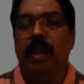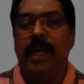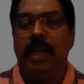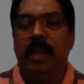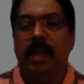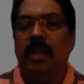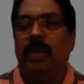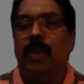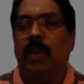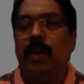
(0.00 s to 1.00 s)
Right.
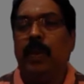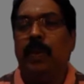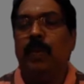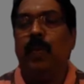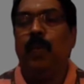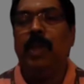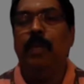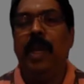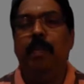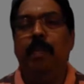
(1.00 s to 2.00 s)
So
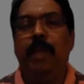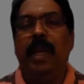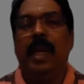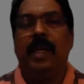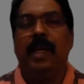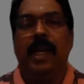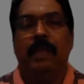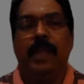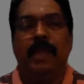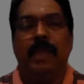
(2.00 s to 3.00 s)
what do you mean by lateral
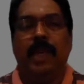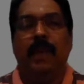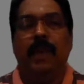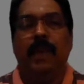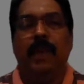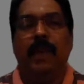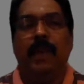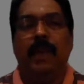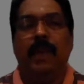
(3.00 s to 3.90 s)
dynamics? Can anyone